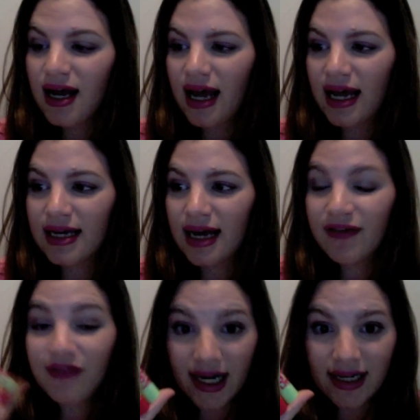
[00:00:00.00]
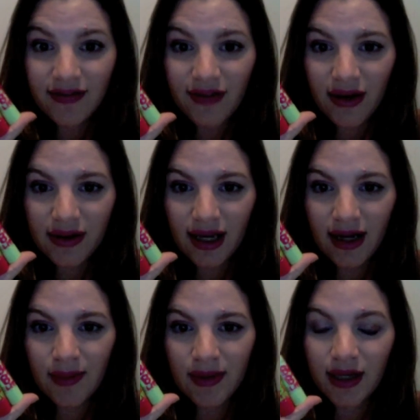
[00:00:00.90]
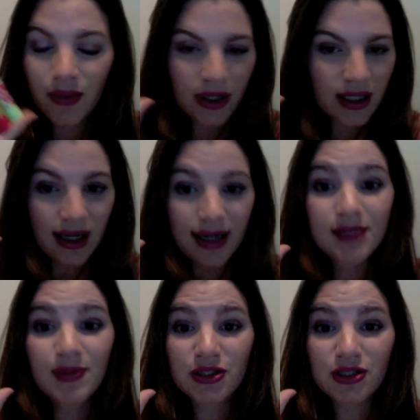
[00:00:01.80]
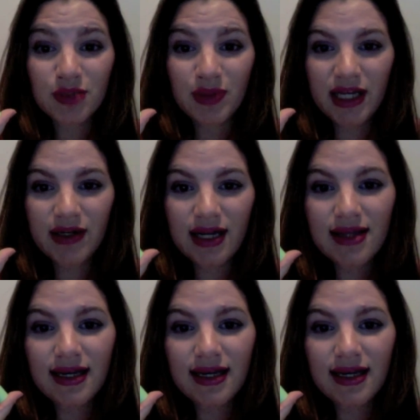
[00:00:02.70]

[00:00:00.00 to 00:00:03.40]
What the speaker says: And I finally found them. They weren't on any special display or anything.